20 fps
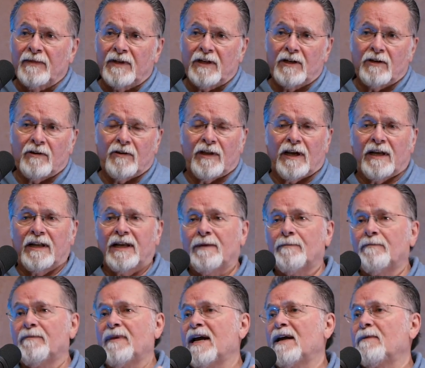you know, that
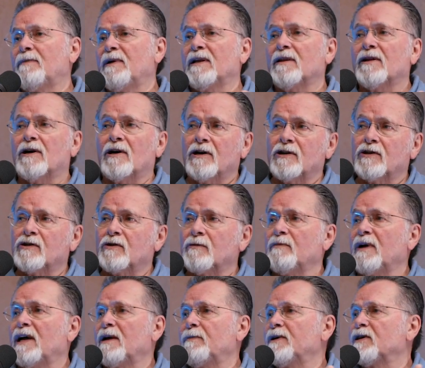he may be larger,
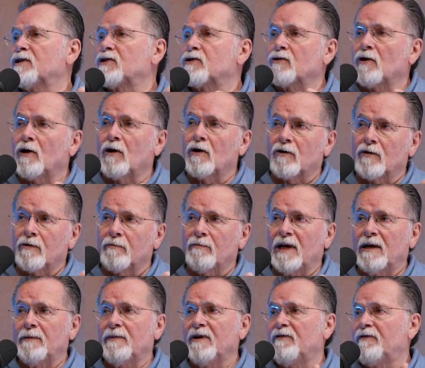may be stronger,
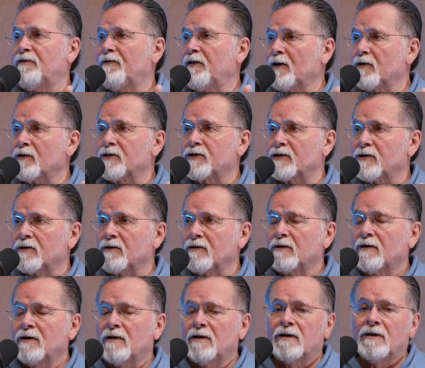may be
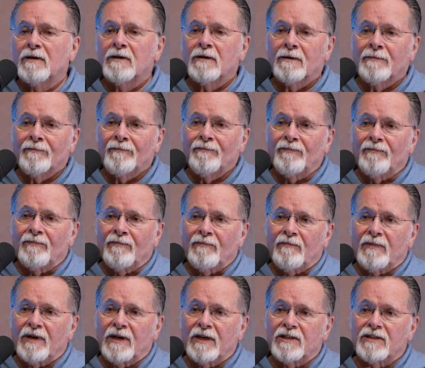fiercer,
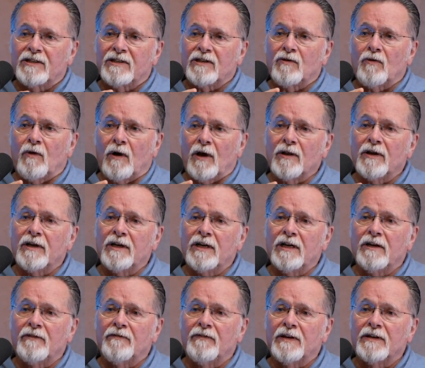but it's the
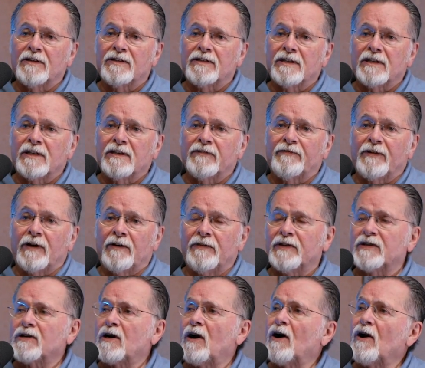quality of his of
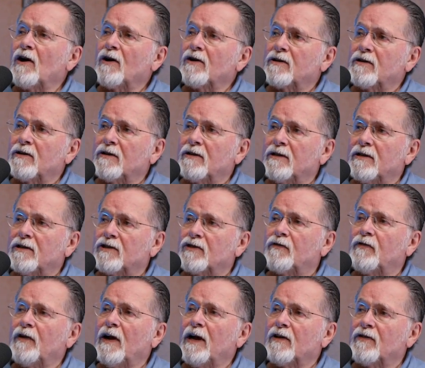his heart and his
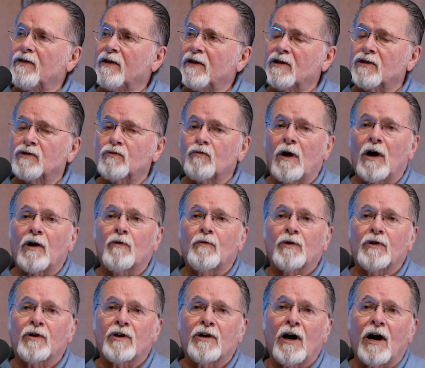faith and his walk
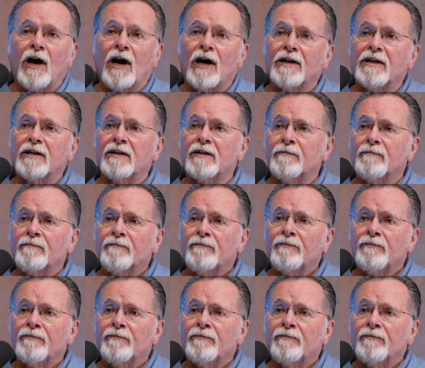with God and